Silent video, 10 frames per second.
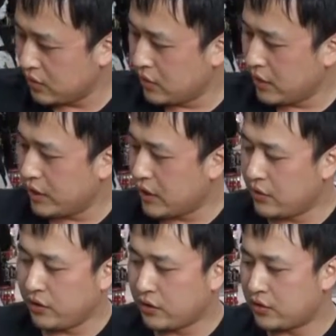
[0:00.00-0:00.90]
And now
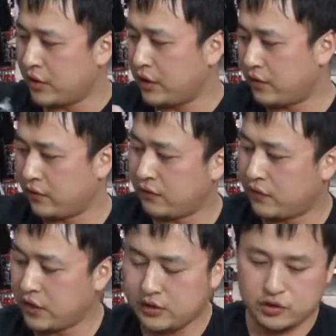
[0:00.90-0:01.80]
you also have
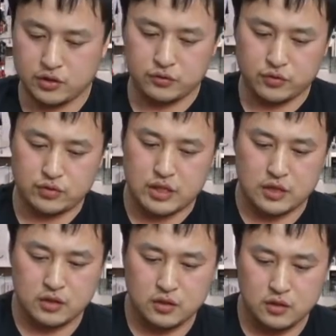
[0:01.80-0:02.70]
these 2, which
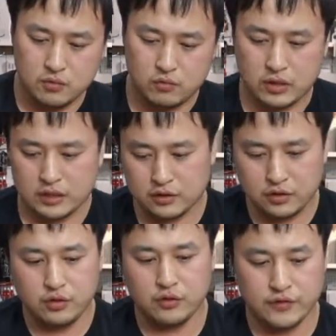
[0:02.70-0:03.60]
are more like the
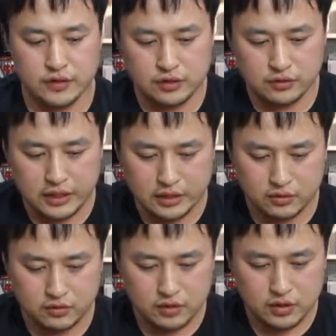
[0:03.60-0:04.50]
universal
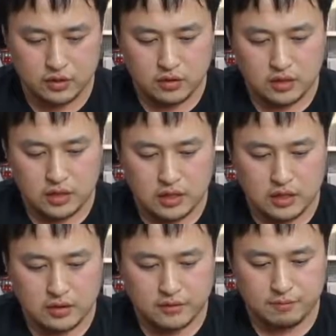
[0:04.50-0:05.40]
cage,
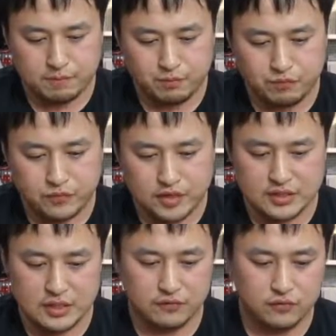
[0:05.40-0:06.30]

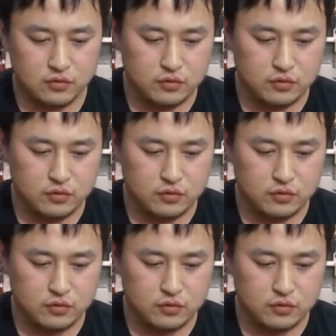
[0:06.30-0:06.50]
designed for